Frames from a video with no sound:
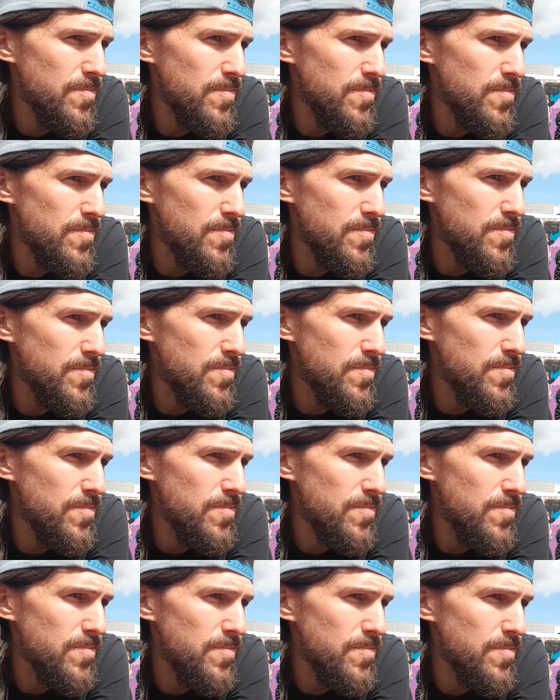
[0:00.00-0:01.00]

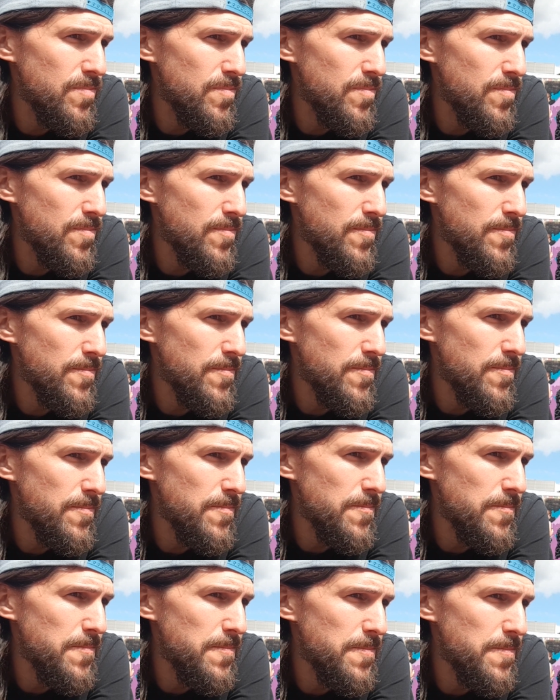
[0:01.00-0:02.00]

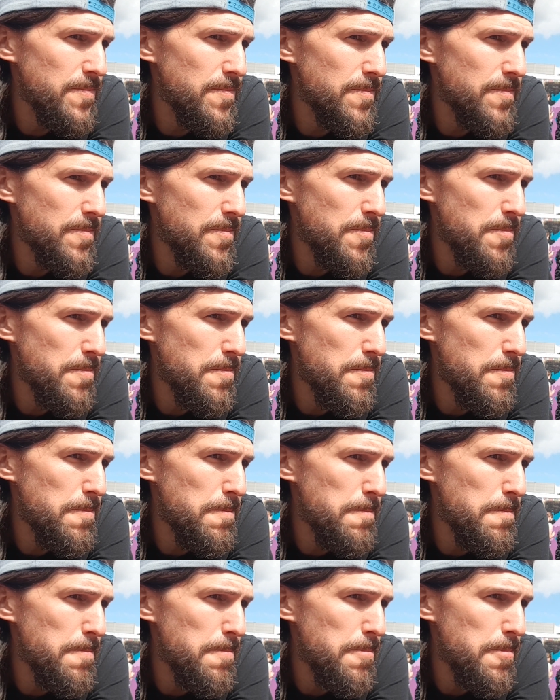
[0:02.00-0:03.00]

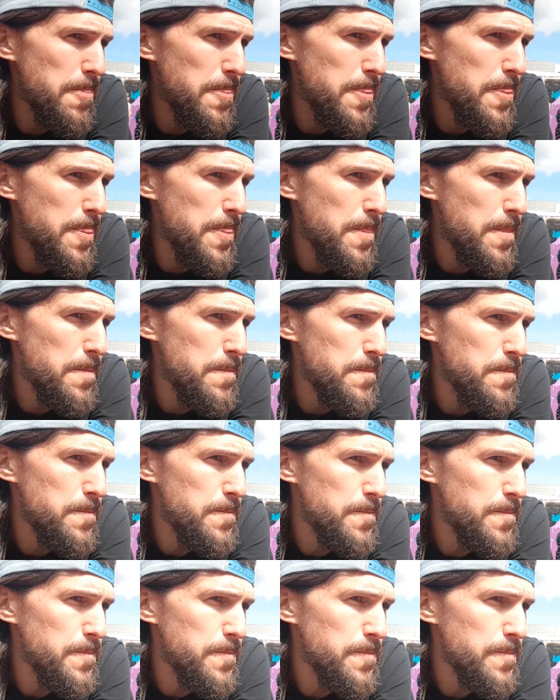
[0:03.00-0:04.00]

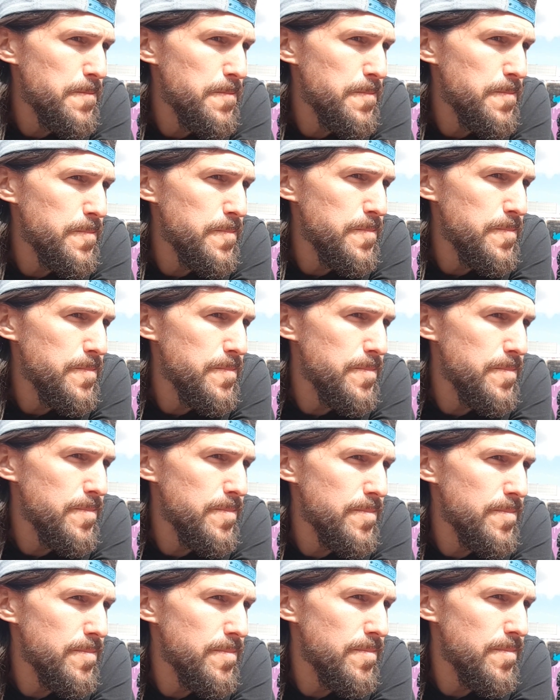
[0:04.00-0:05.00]

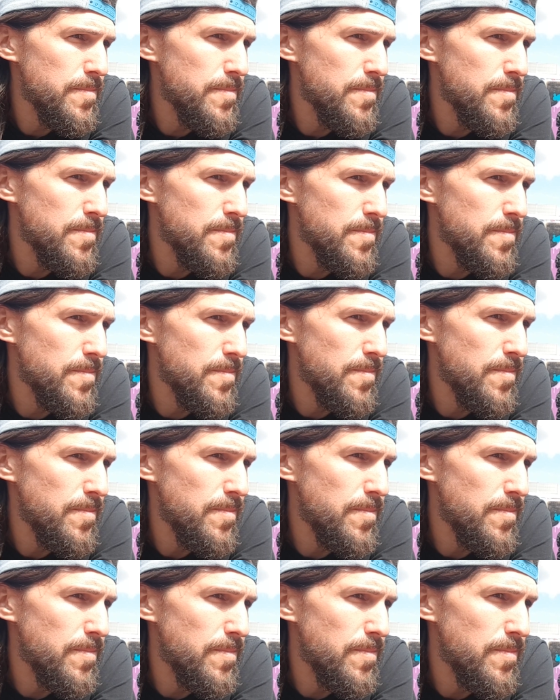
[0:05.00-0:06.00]

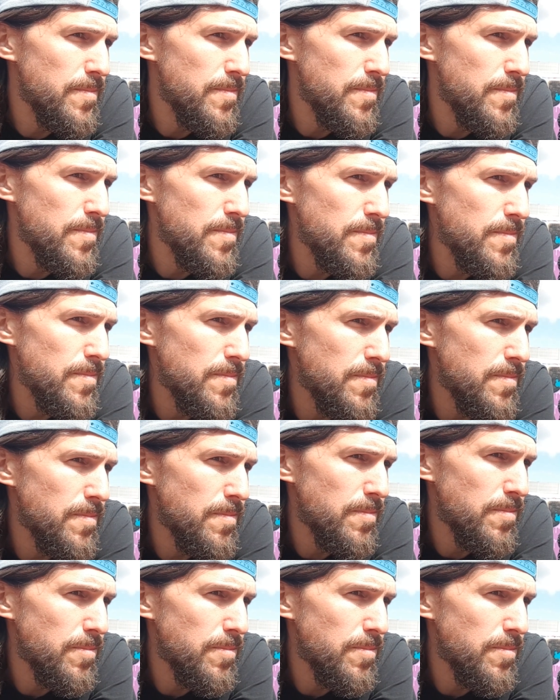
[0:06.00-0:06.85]
(silent)